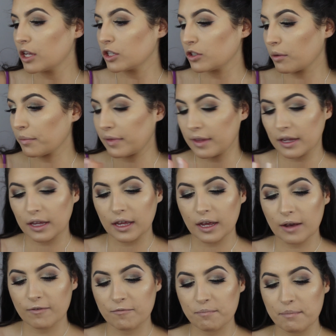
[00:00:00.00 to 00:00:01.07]
So I'm
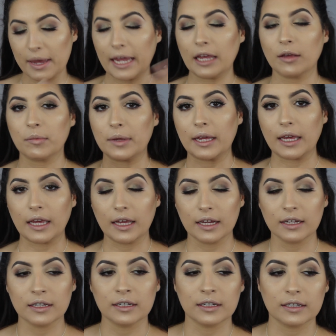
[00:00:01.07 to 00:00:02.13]
thinking of maybe,
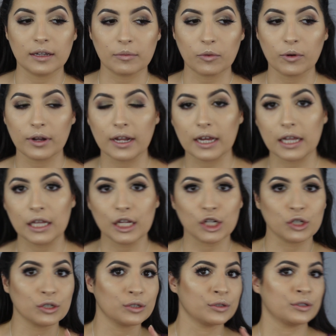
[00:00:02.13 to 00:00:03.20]
I'm going like a
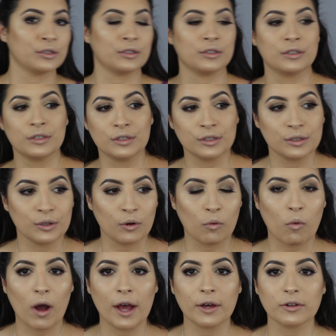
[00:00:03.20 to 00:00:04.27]
little
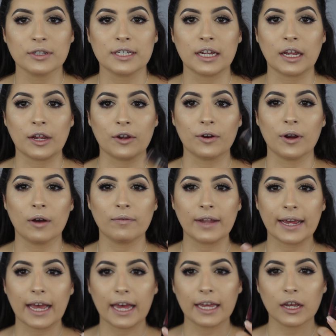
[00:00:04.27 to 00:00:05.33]
wild here, of
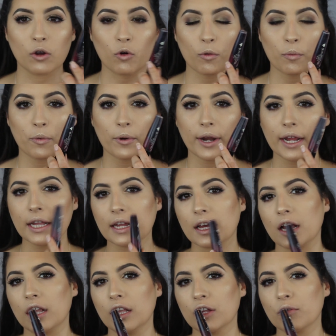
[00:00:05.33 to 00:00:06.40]
like incorporating like
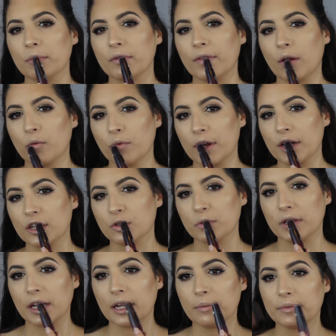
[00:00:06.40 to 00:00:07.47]
a little bit of that redness
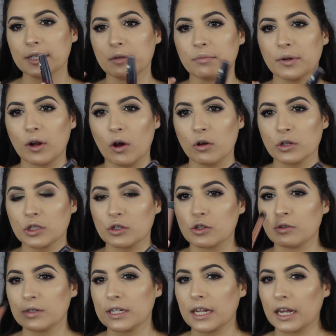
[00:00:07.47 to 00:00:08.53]
with the lip tint, but also
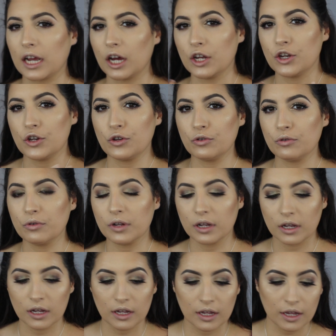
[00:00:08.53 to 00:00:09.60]
using like a nude
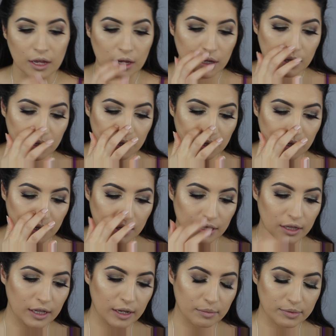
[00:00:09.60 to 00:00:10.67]

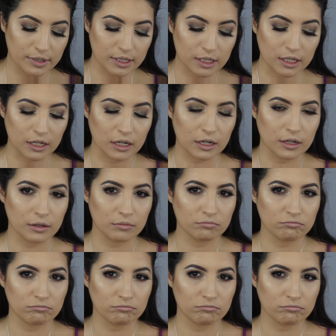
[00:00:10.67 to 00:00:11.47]
lipstick.